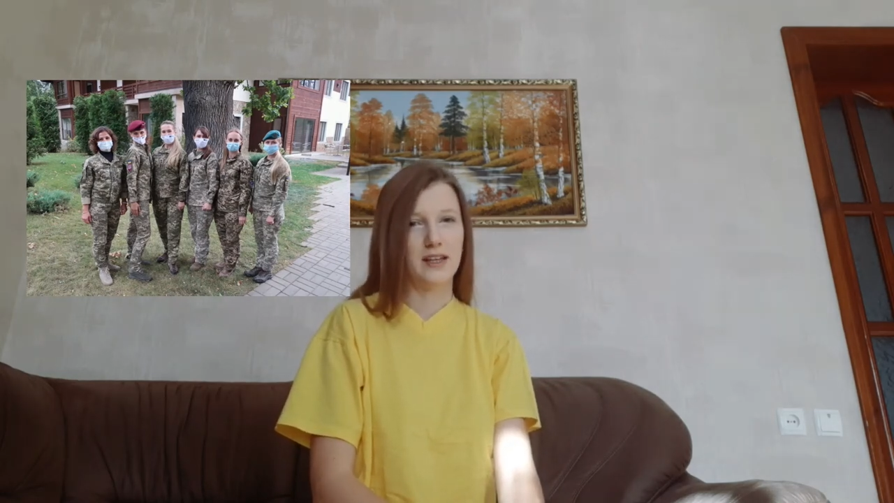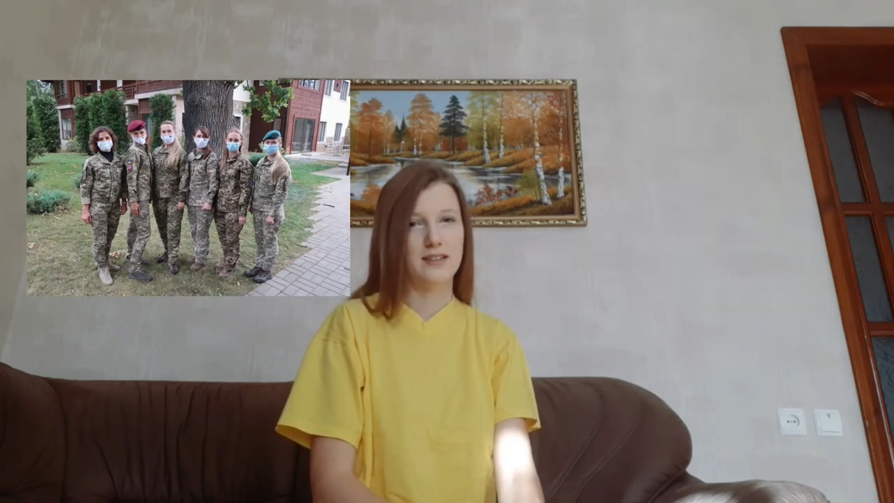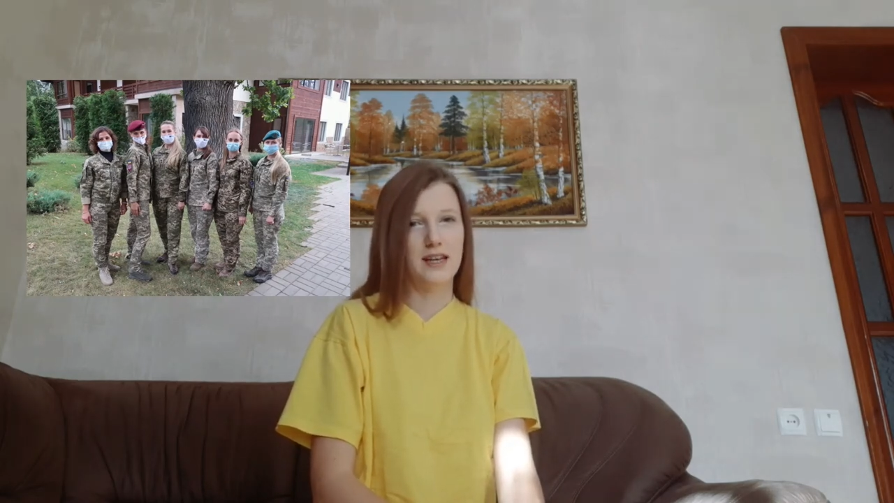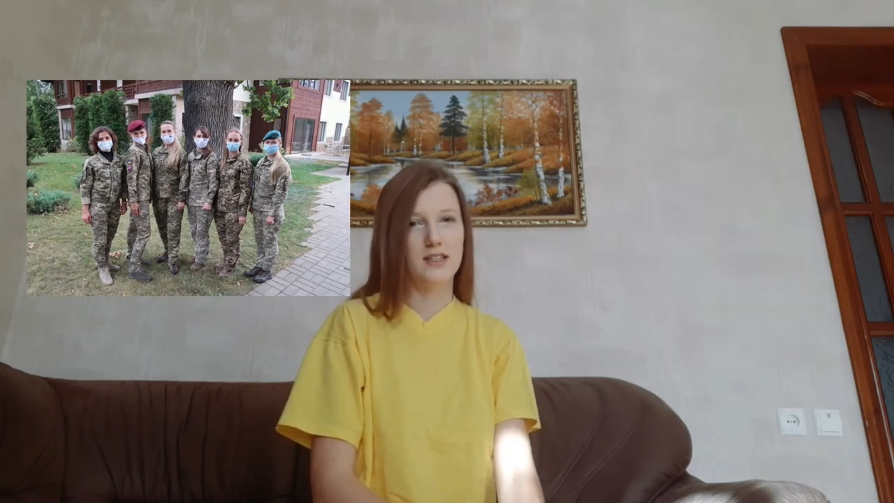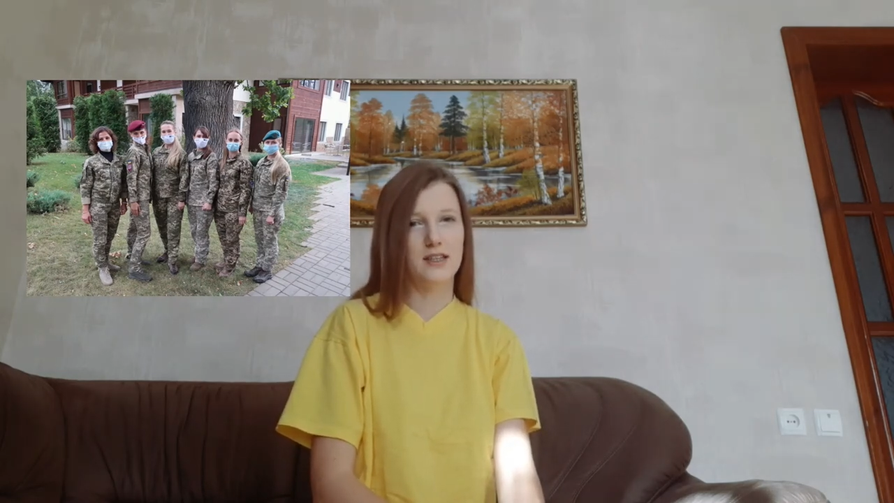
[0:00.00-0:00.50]

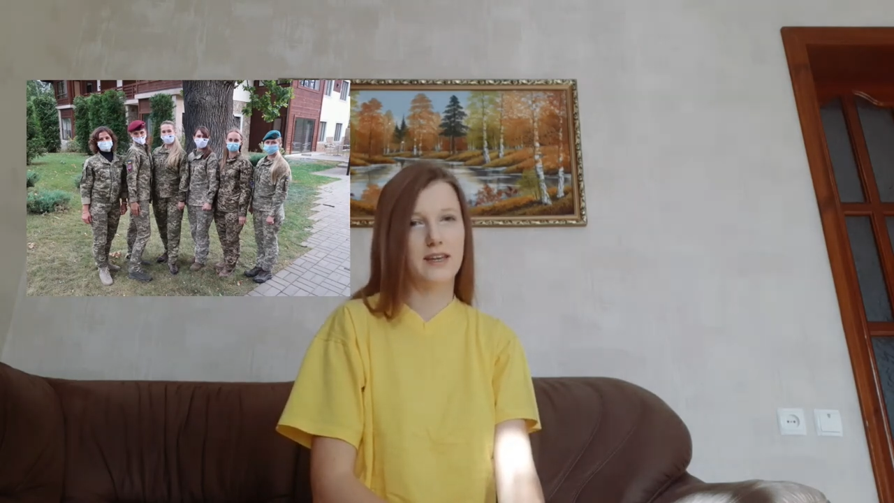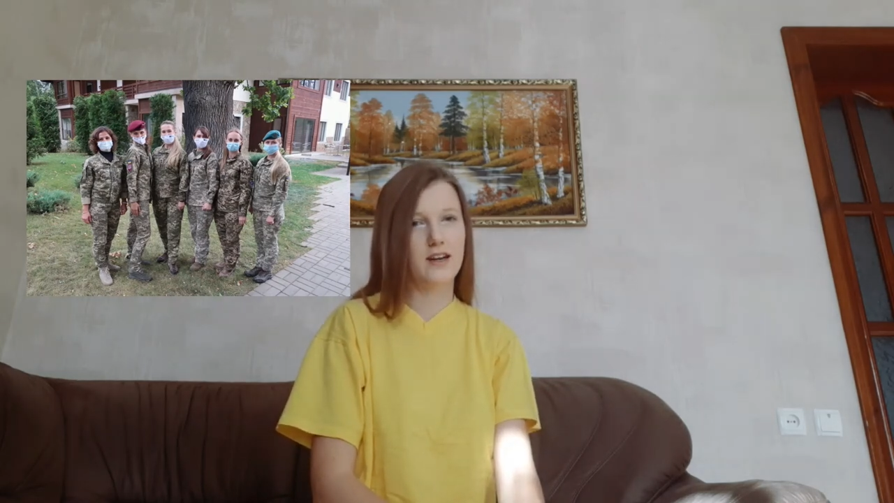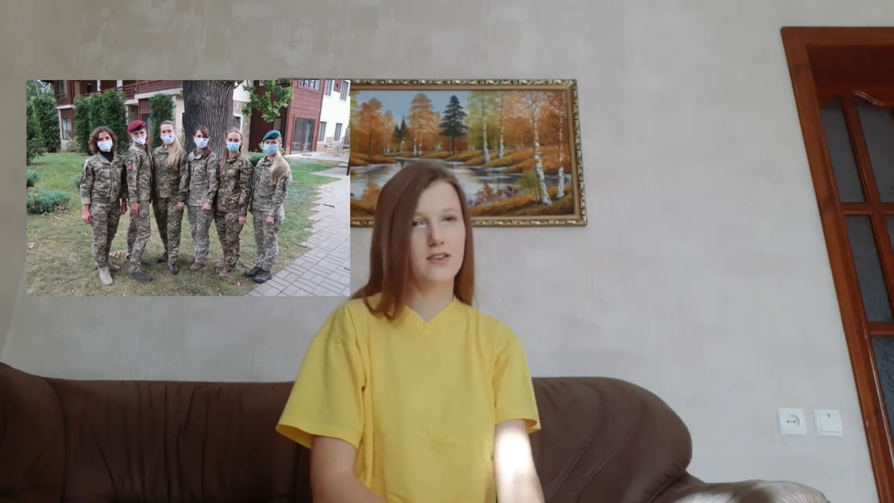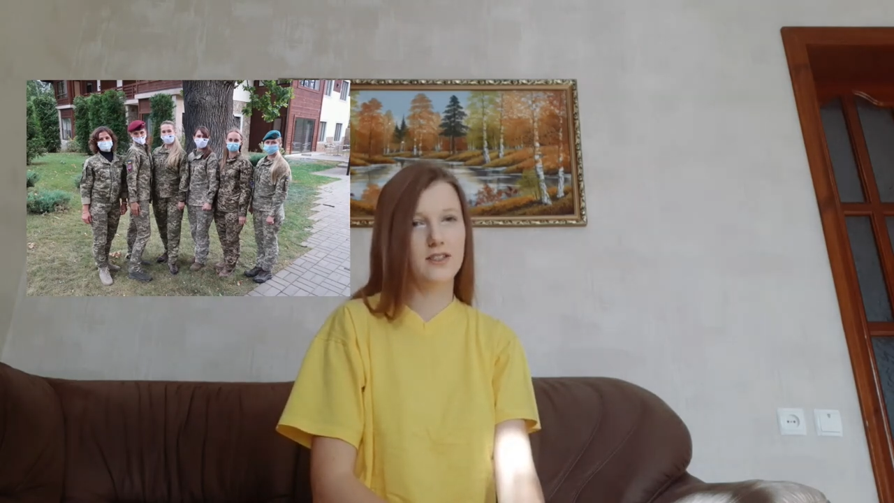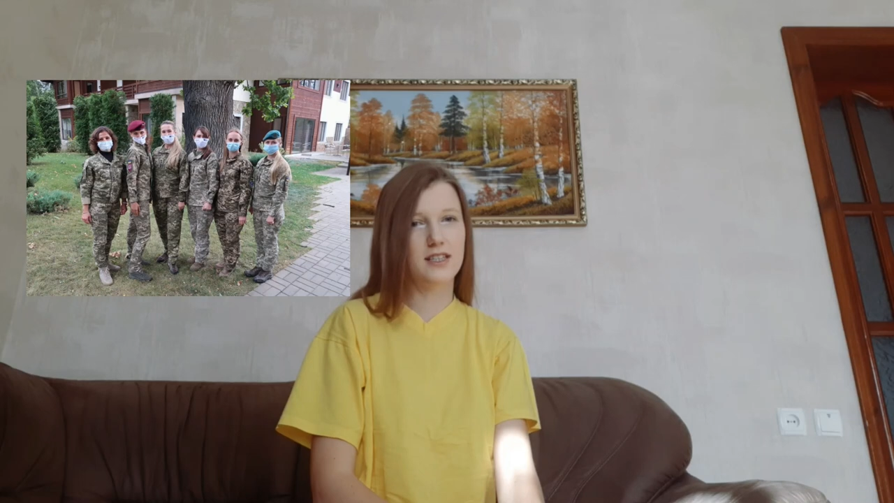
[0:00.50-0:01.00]
that
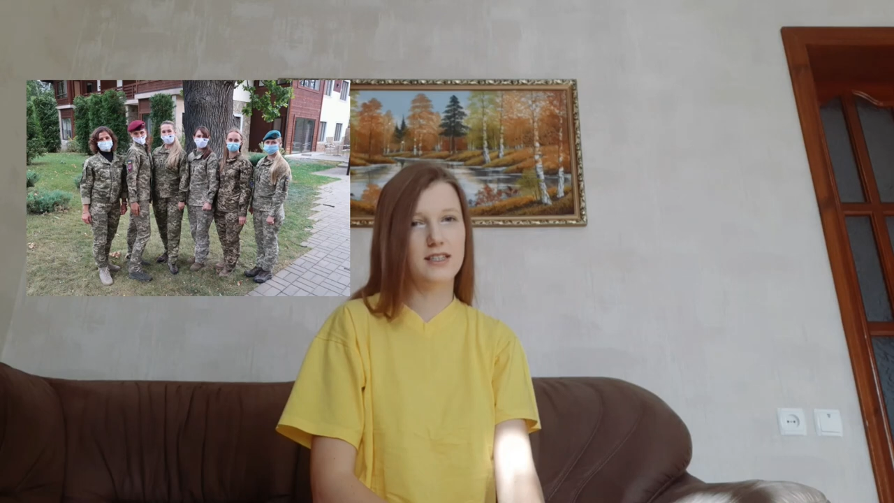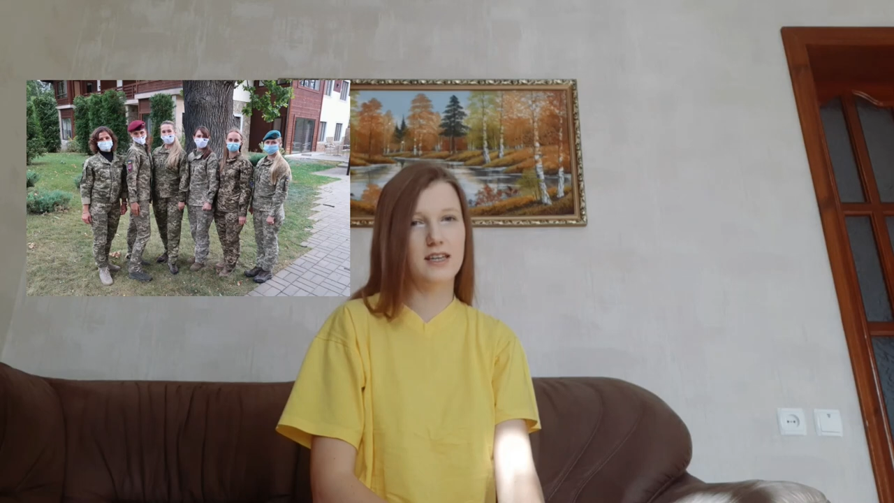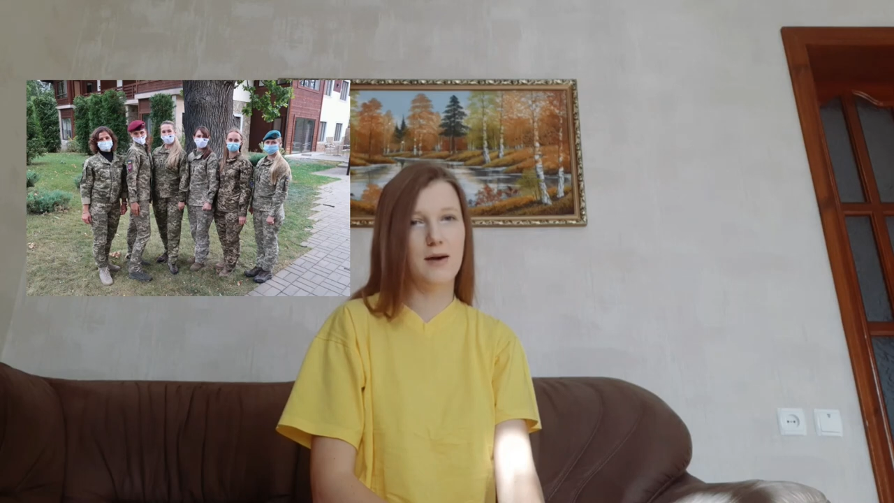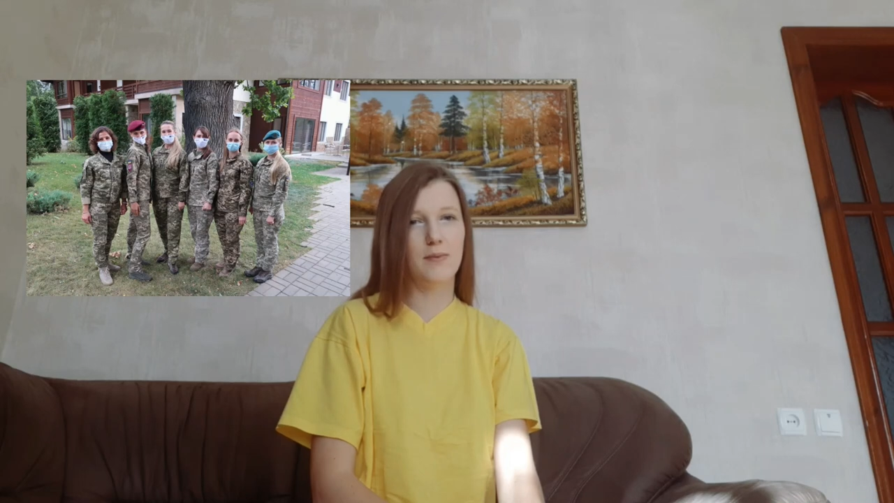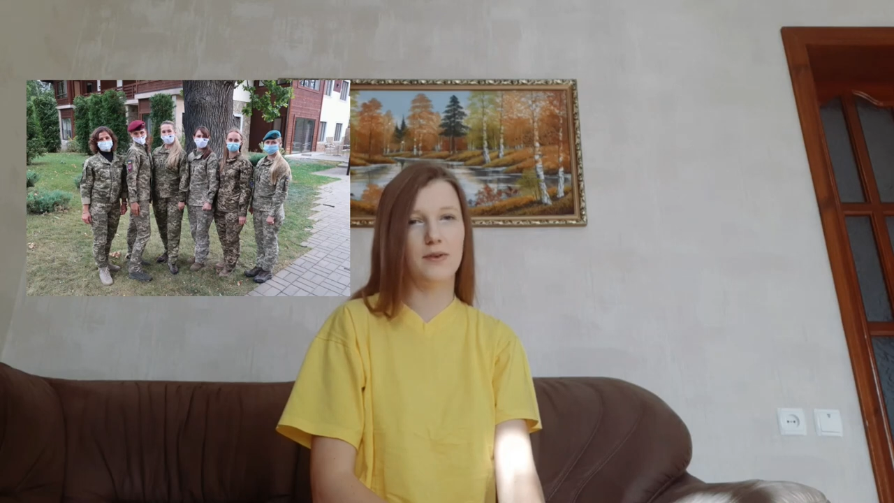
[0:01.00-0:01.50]
guarantee
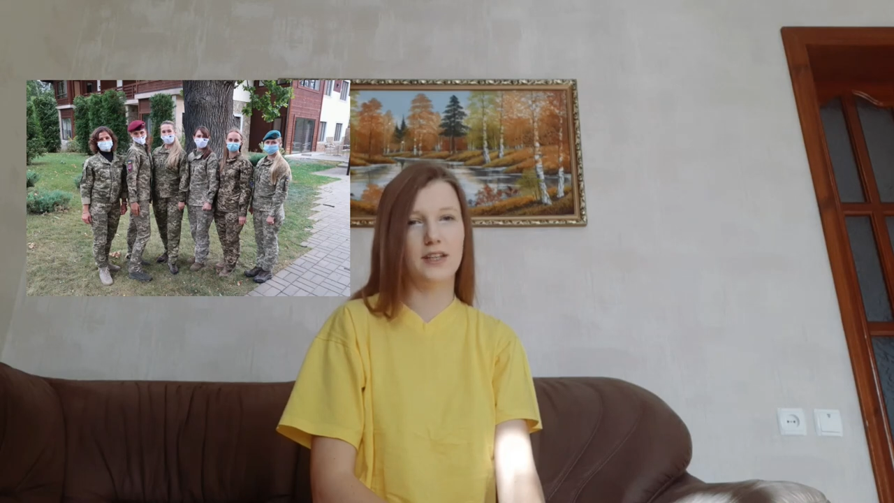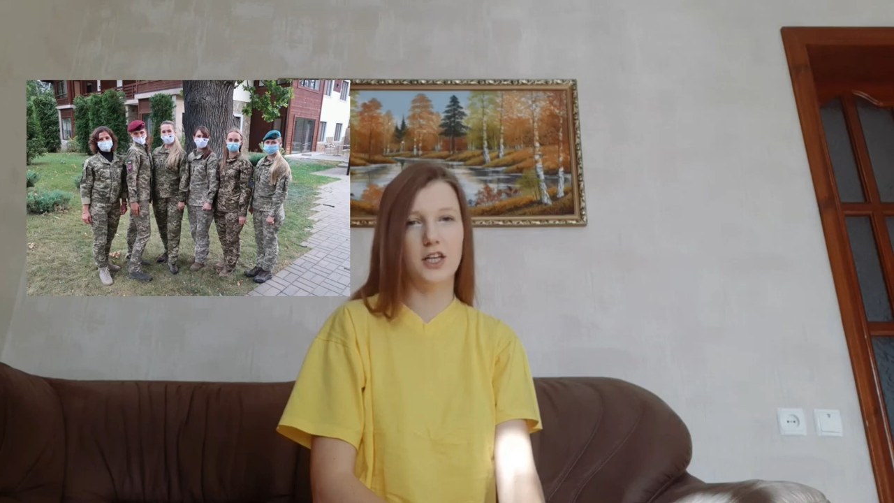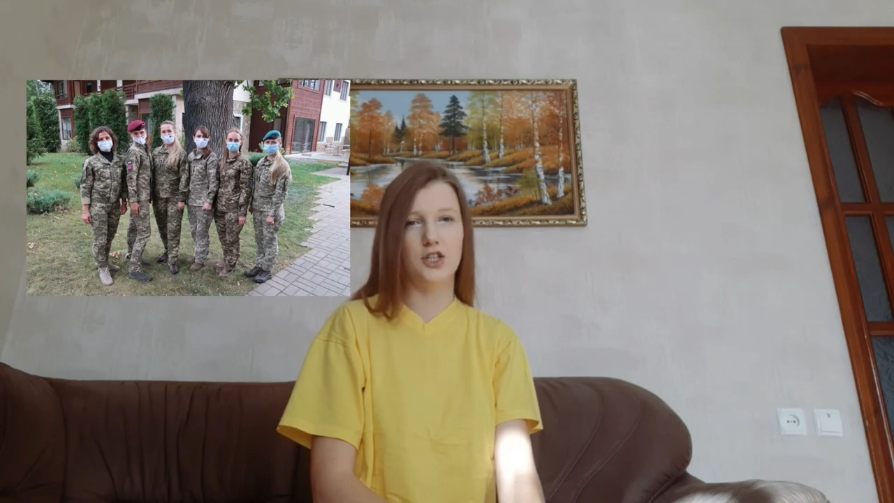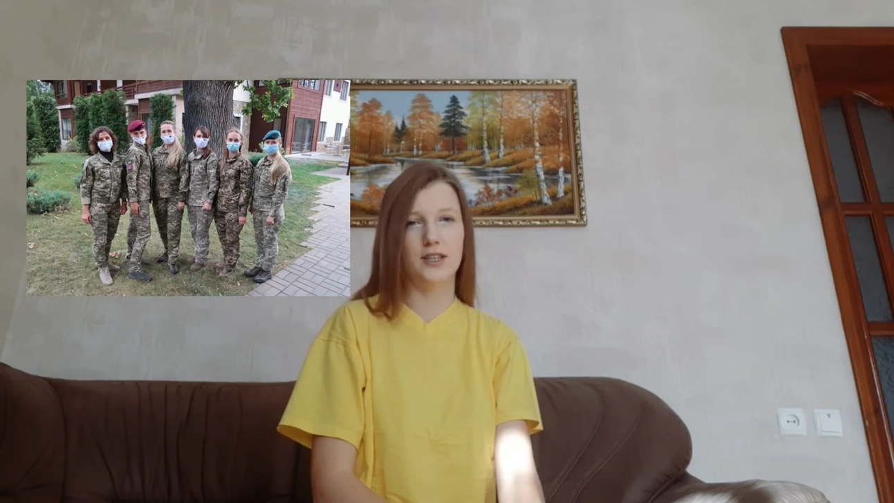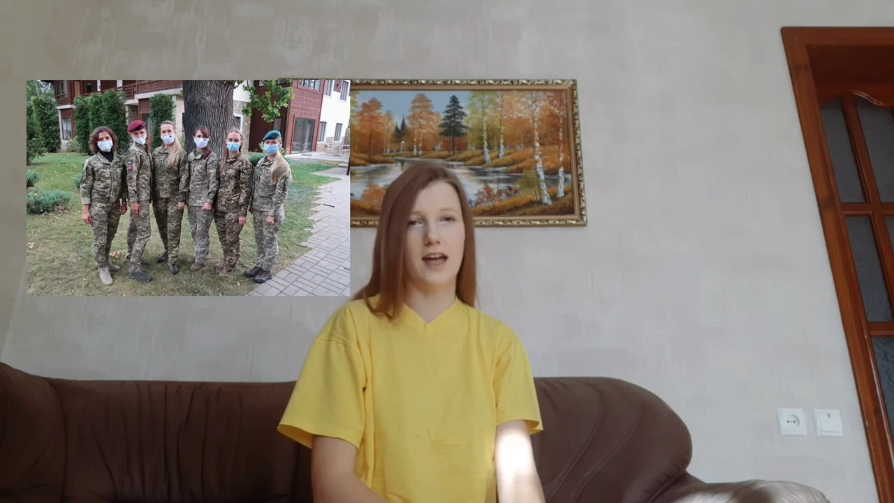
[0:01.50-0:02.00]
their
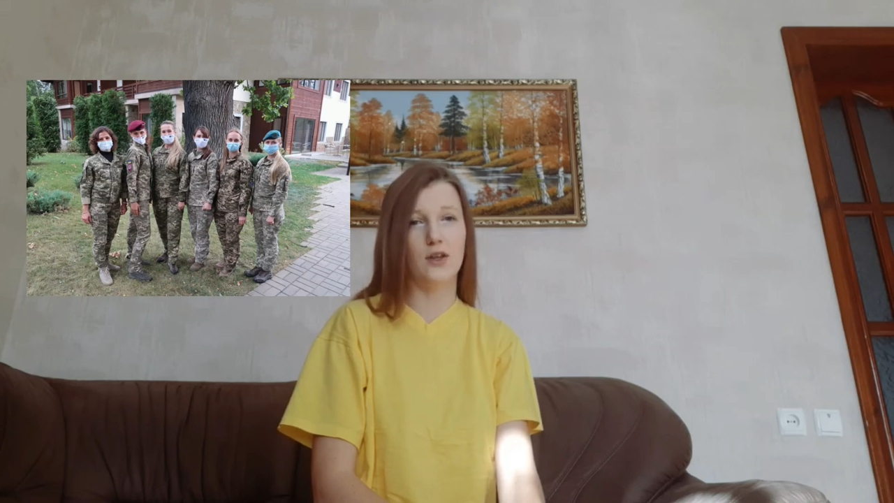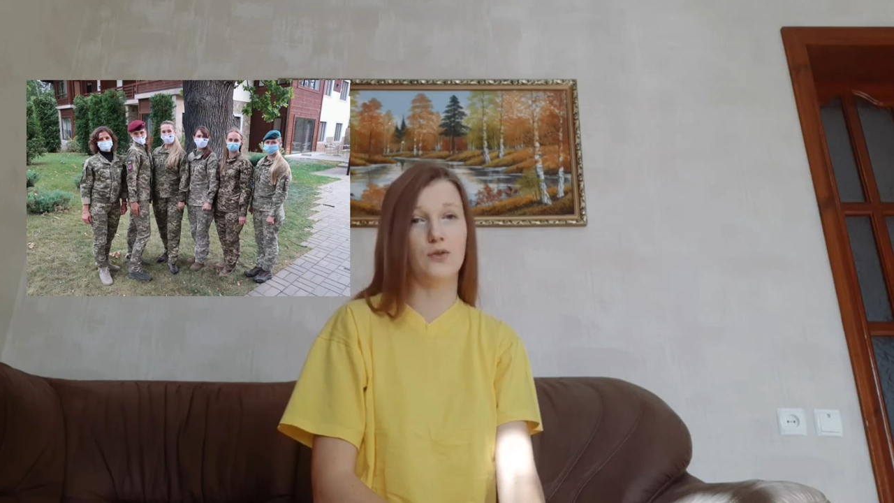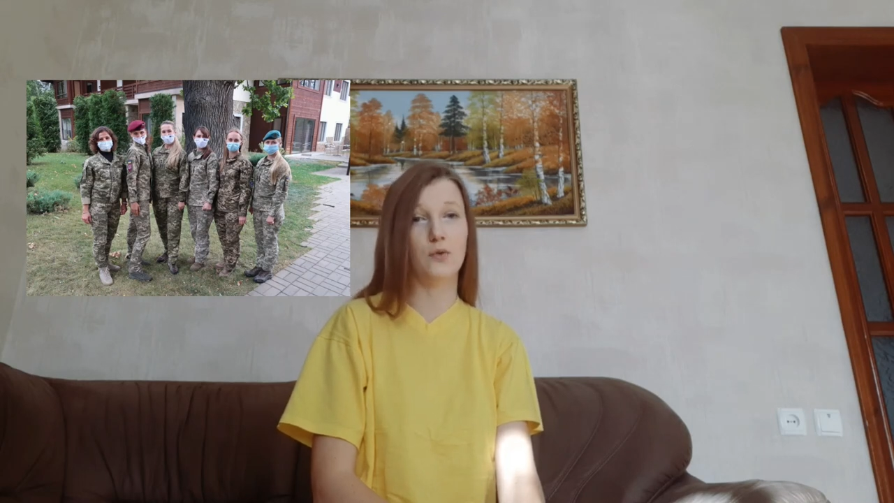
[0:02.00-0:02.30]
protection and